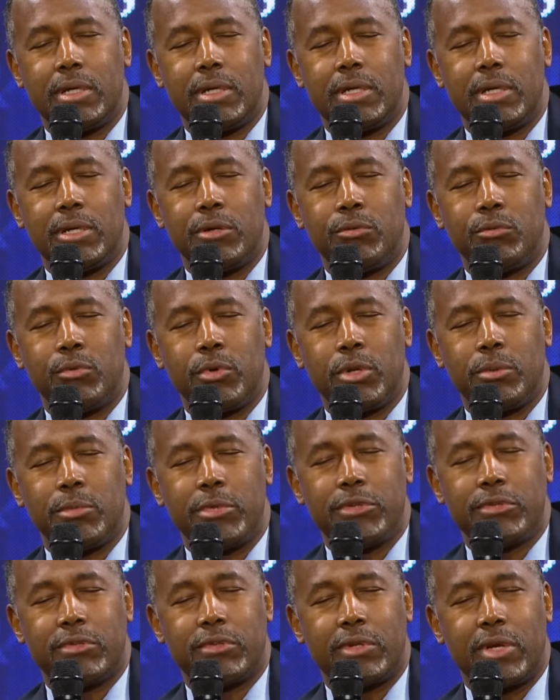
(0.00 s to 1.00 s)
in
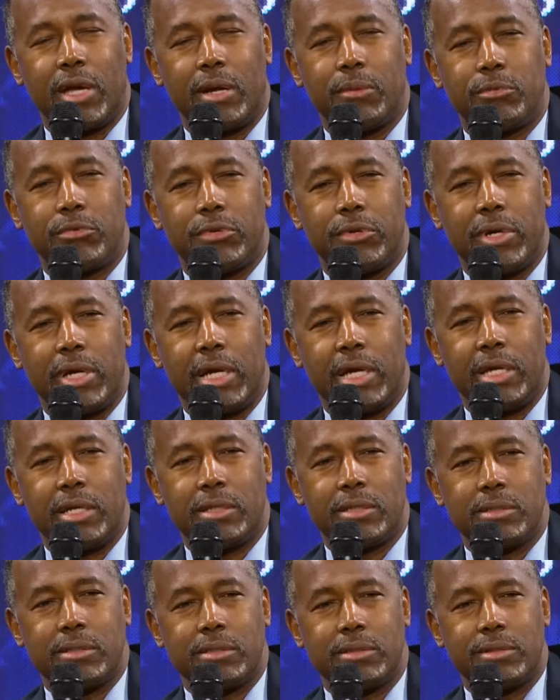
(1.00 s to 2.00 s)
Romans chapter 8,
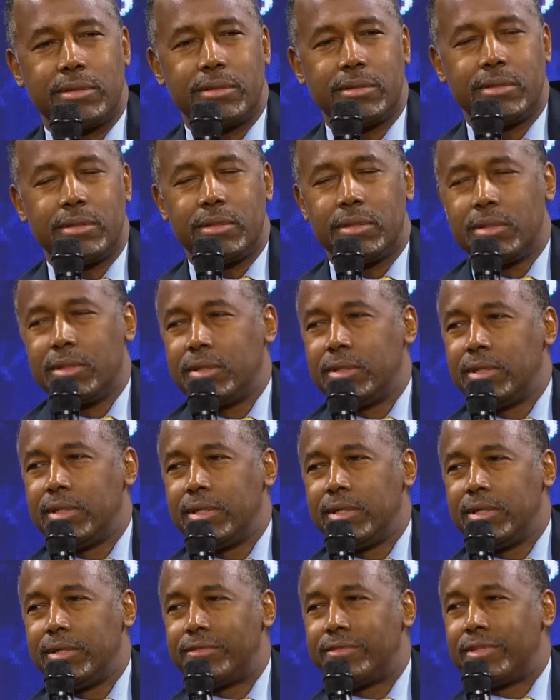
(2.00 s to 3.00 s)

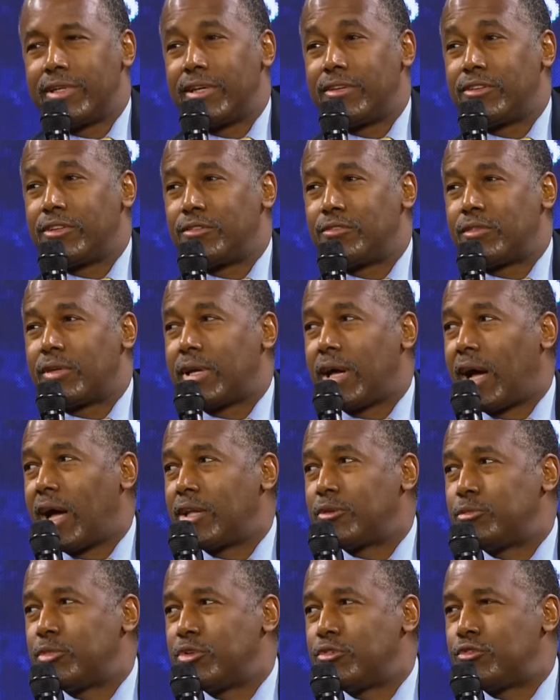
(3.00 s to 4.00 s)
it says, if
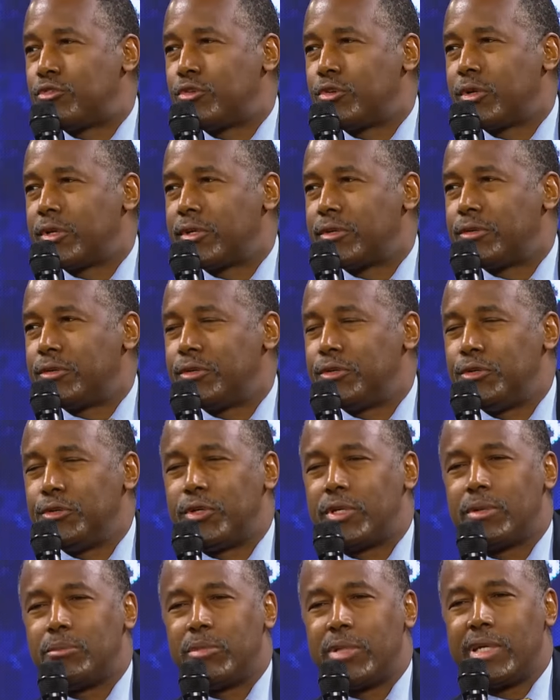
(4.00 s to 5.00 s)
God be for you, who
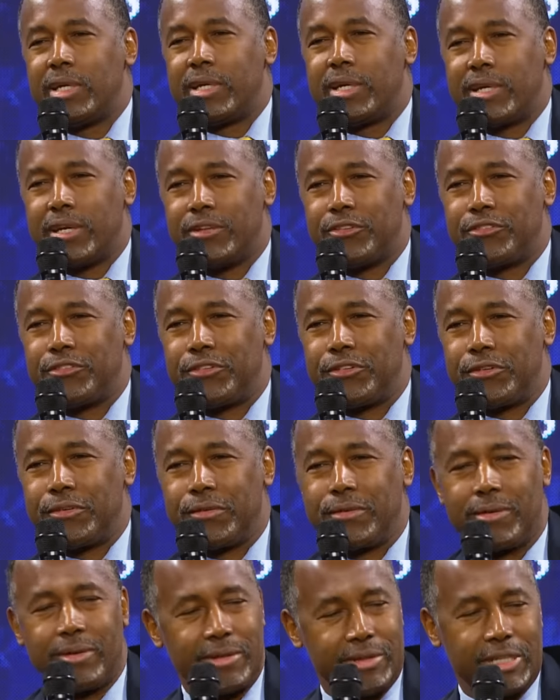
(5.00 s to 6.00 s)
can be against you?
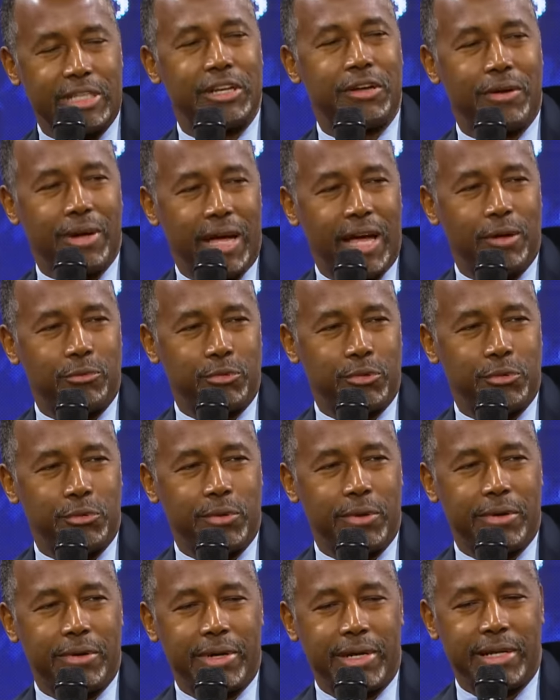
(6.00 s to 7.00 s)
You don't have to
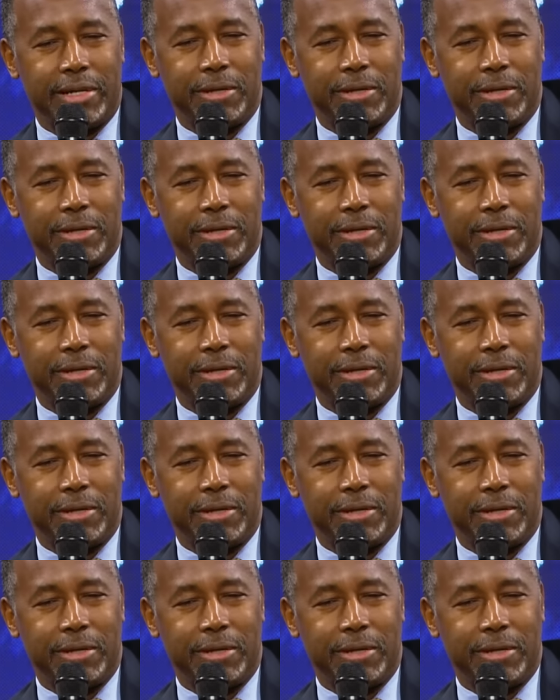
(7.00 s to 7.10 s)
worry.